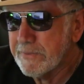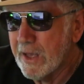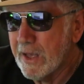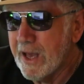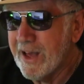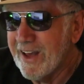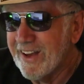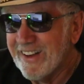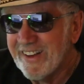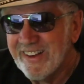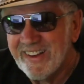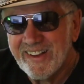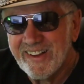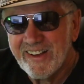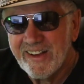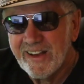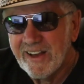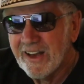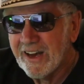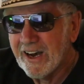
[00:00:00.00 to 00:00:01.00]

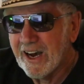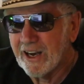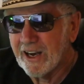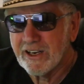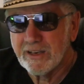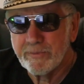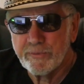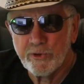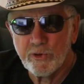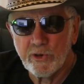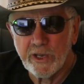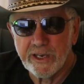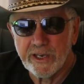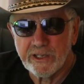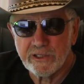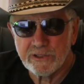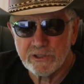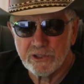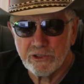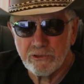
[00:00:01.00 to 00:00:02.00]
How come you like
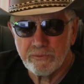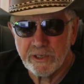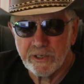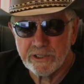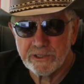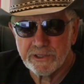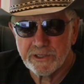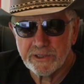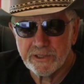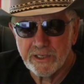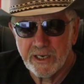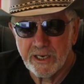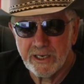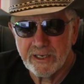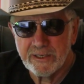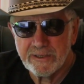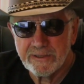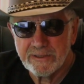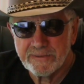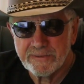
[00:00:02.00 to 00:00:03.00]
it so much,
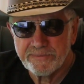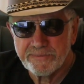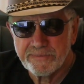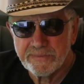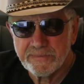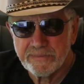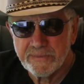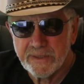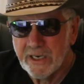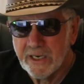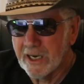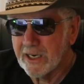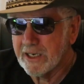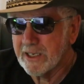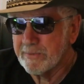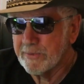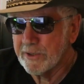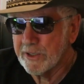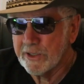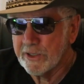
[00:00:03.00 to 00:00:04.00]
huh? How
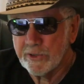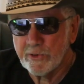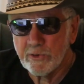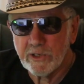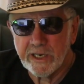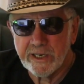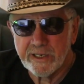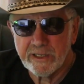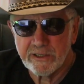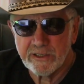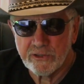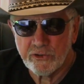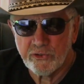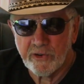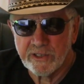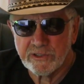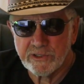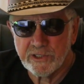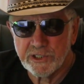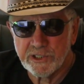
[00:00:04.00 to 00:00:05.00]
come you like
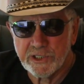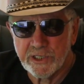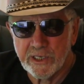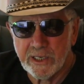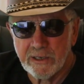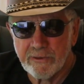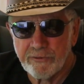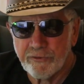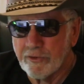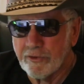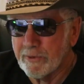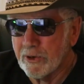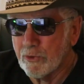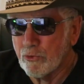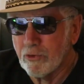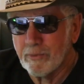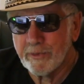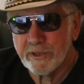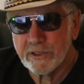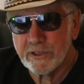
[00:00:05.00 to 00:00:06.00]
transitioning from a
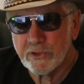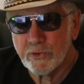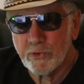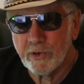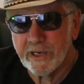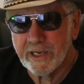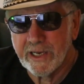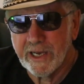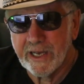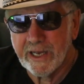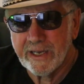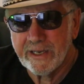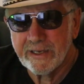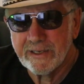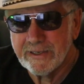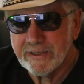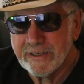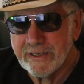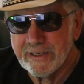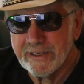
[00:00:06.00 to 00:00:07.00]
woman to a guy,
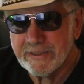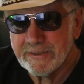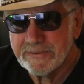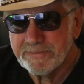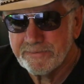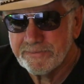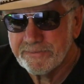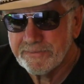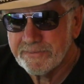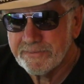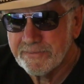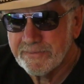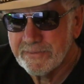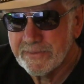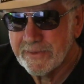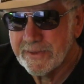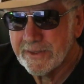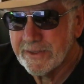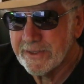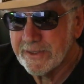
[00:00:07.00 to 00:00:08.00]
huh?
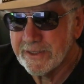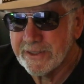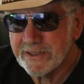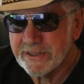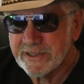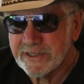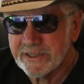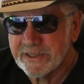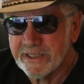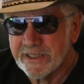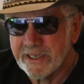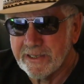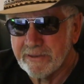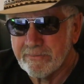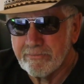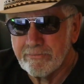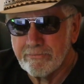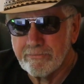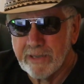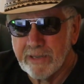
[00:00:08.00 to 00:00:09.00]
You sick,
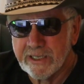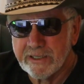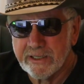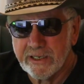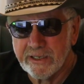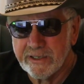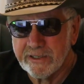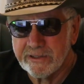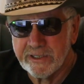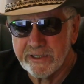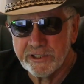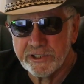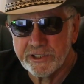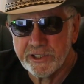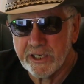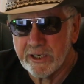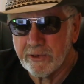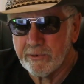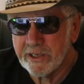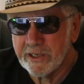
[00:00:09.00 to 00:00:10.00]
mentally
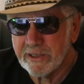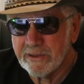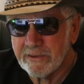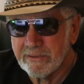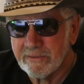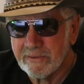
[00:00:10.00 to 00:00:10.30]
degenerate.